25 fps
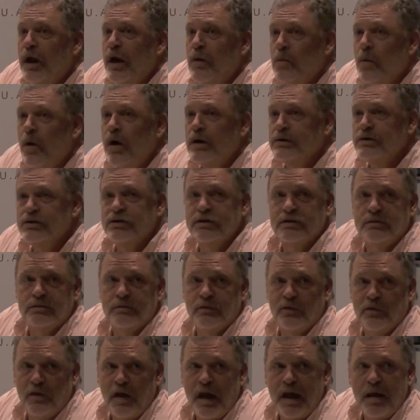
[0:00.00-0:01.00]
I watched
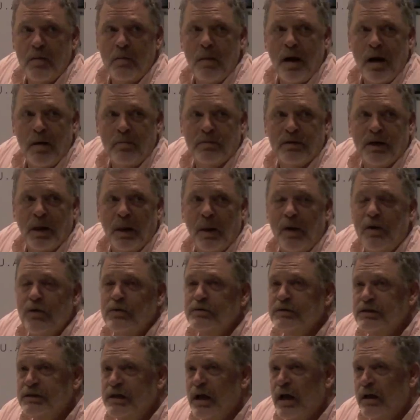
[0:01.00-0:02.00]
fame up
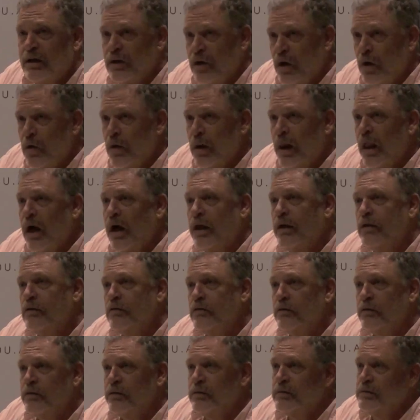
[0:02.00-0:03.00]
close. I know a lot
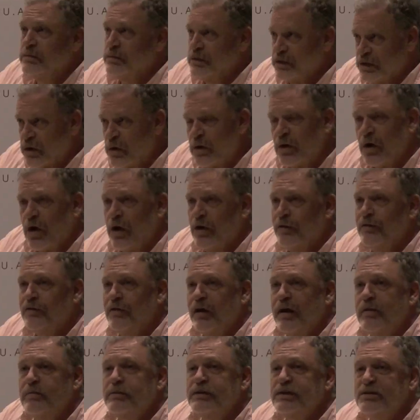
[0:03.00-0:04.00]
of so-called
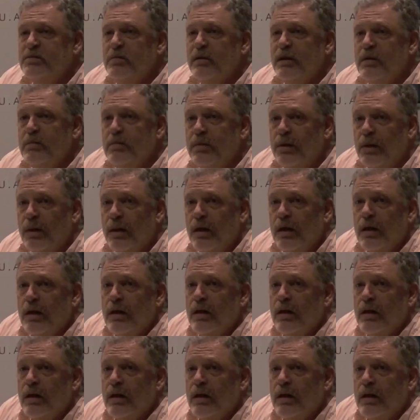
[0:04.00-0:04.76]
famous people.